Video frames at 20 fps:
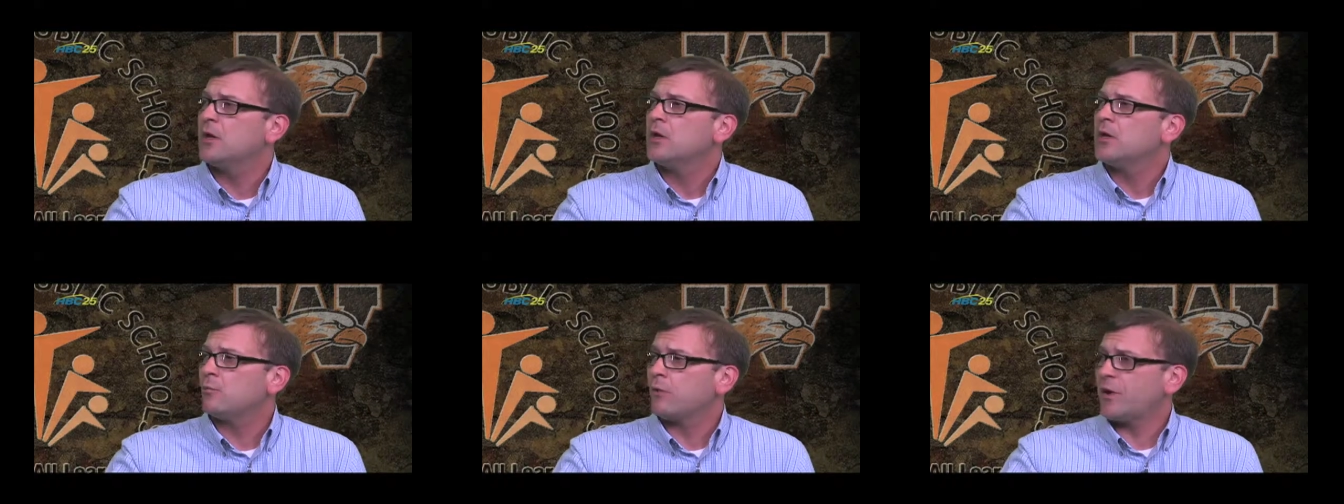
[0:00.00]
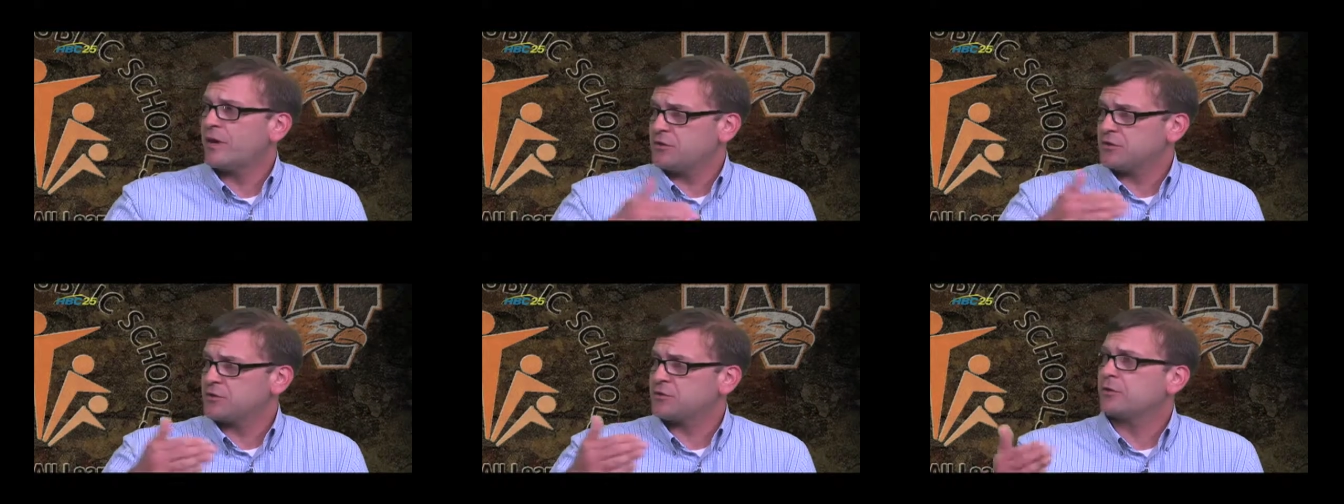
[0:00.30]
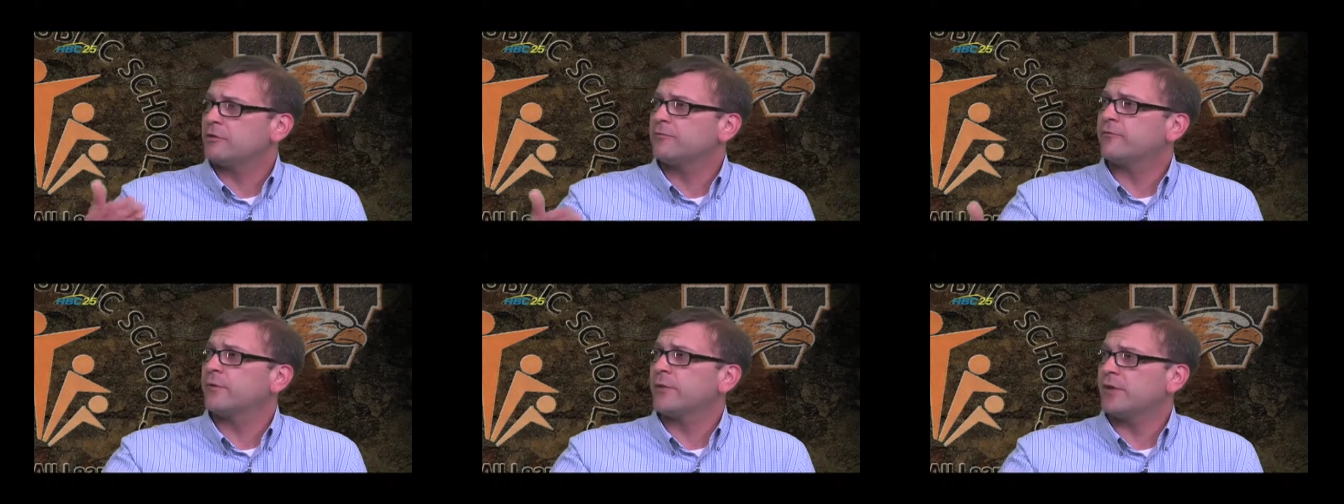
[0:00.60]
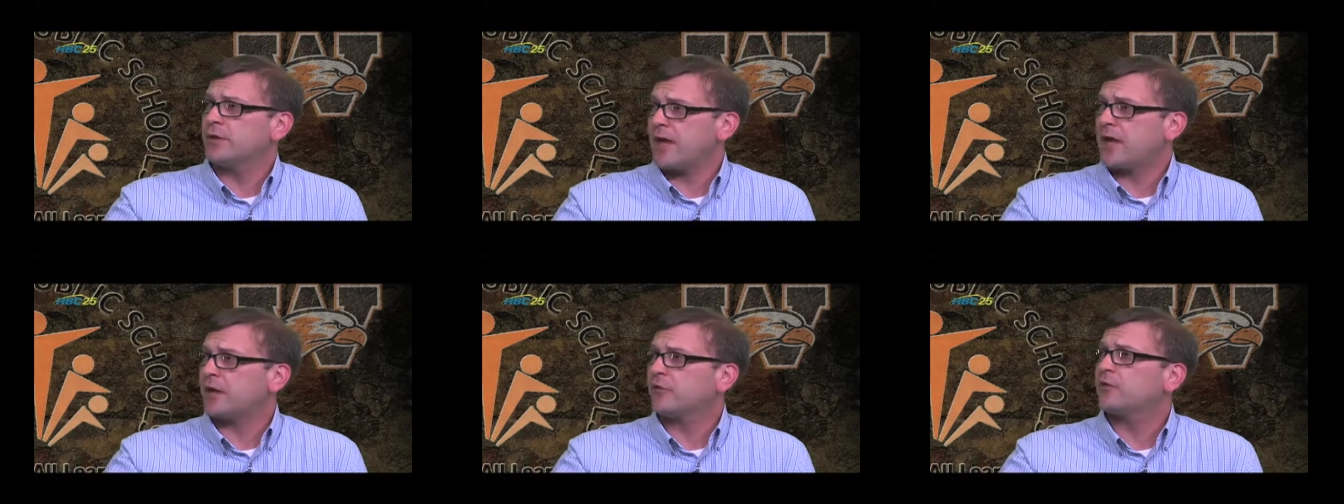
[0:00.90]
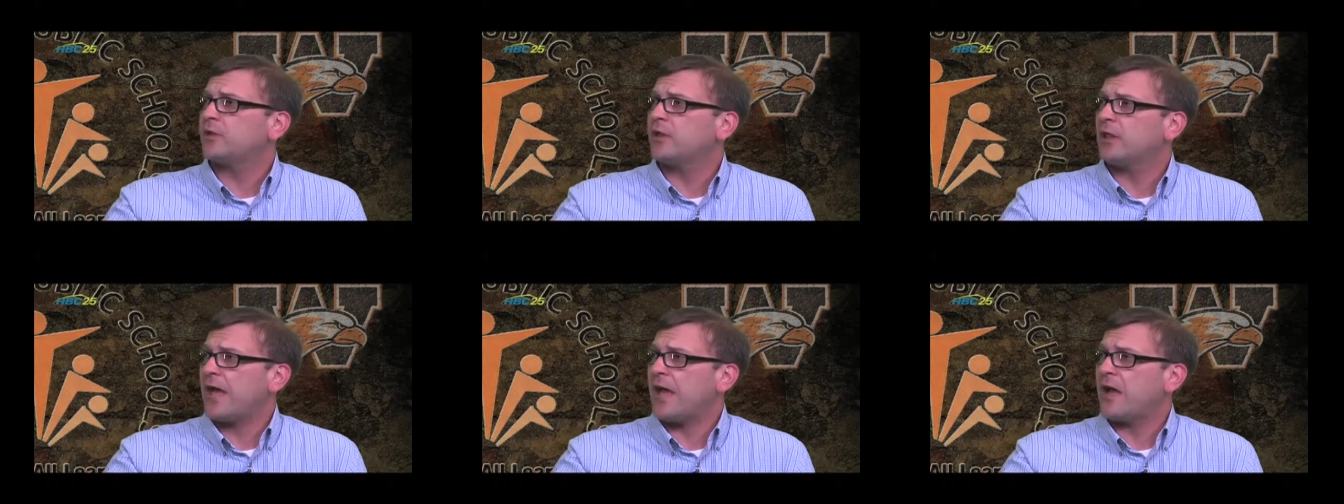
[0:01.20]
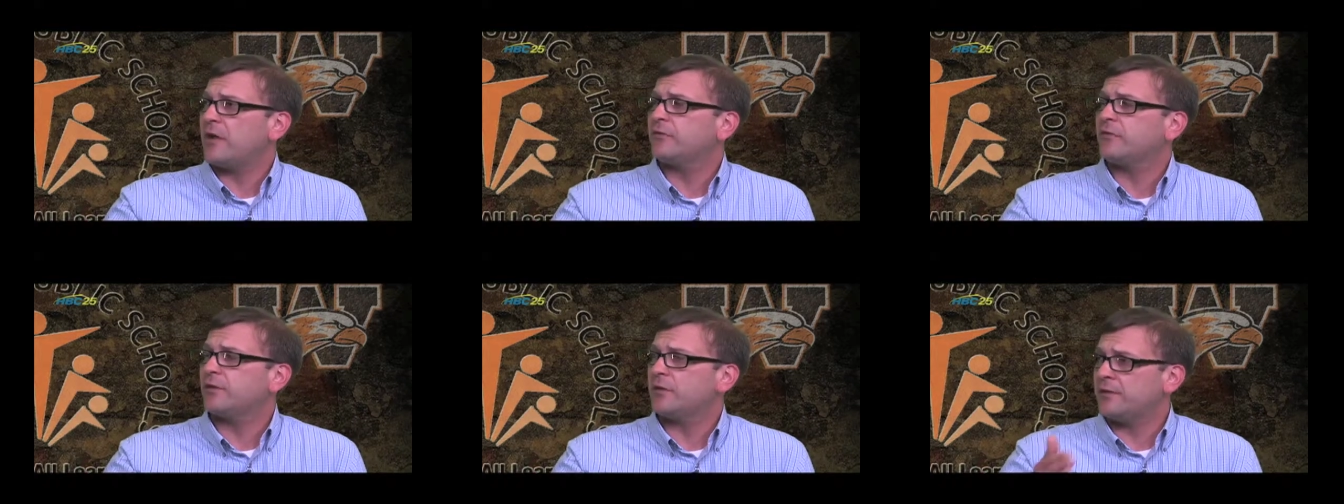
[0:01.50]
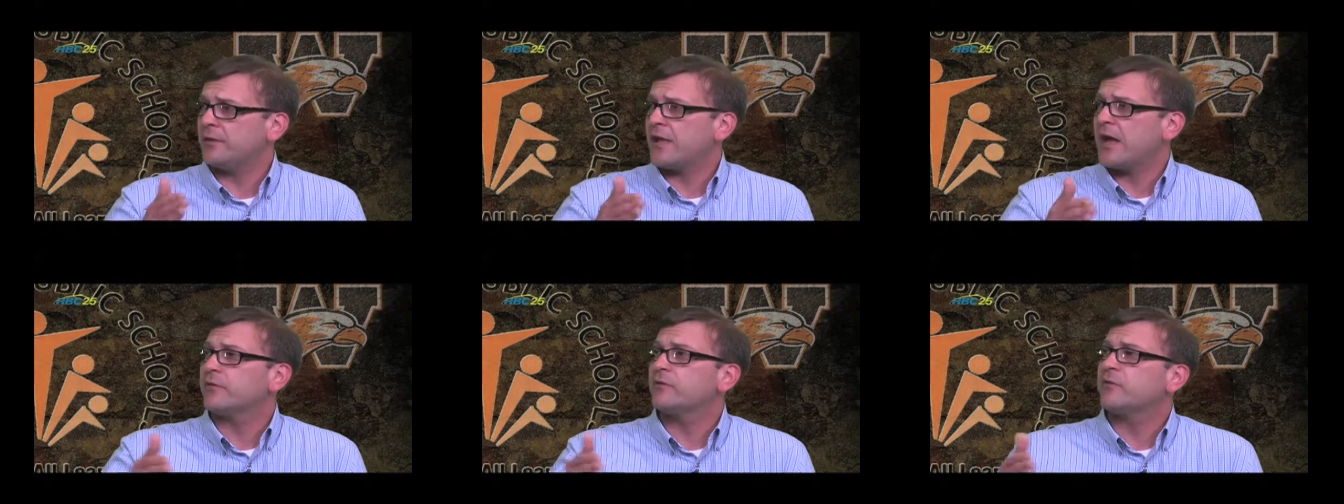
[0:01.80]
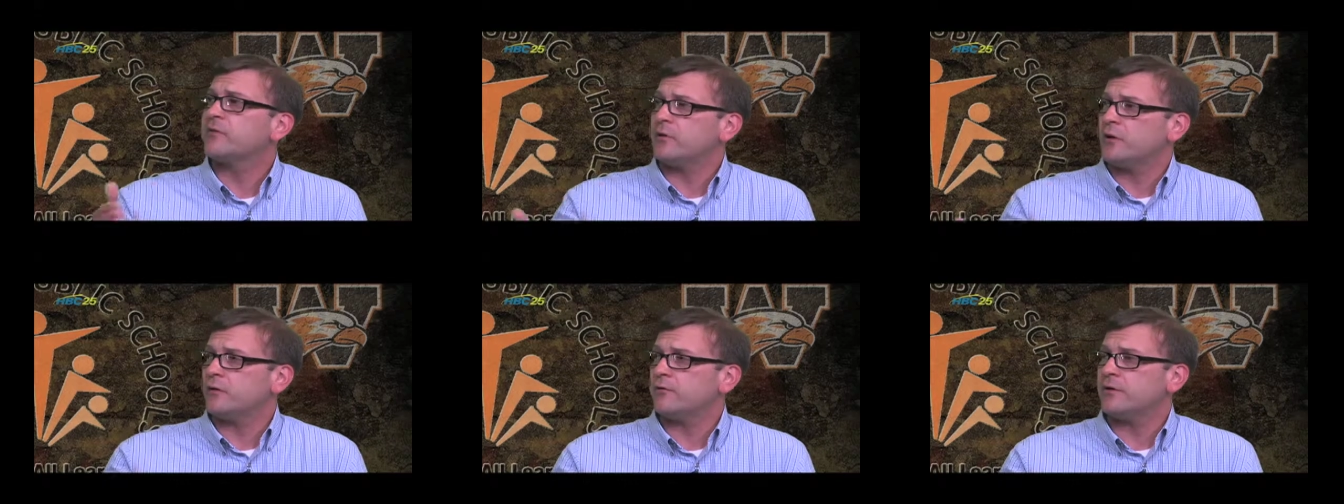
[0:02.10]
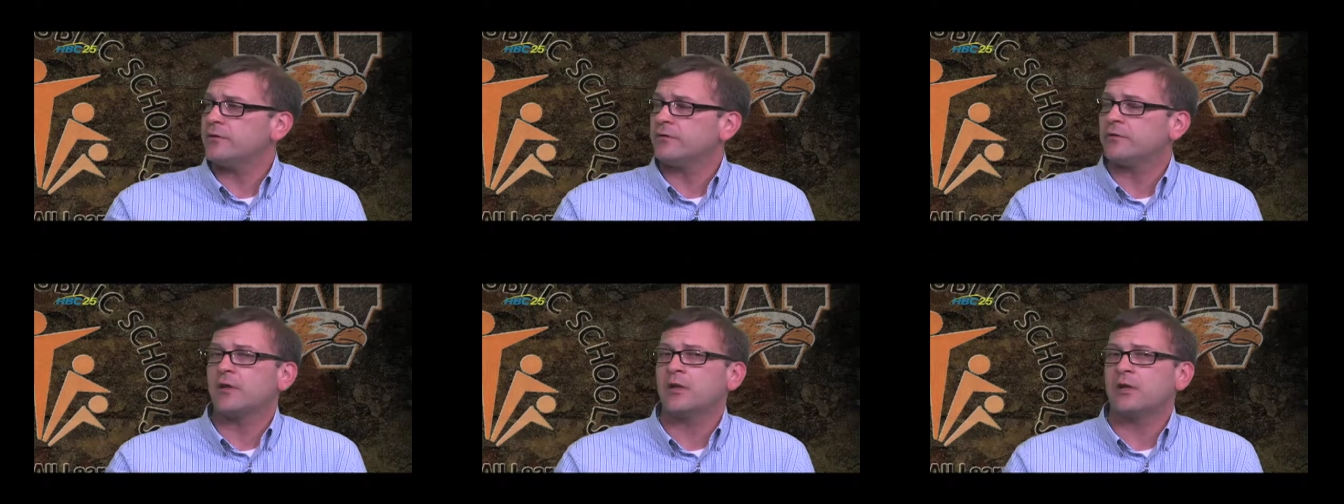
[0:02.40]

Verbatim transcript: register for the next class in that series.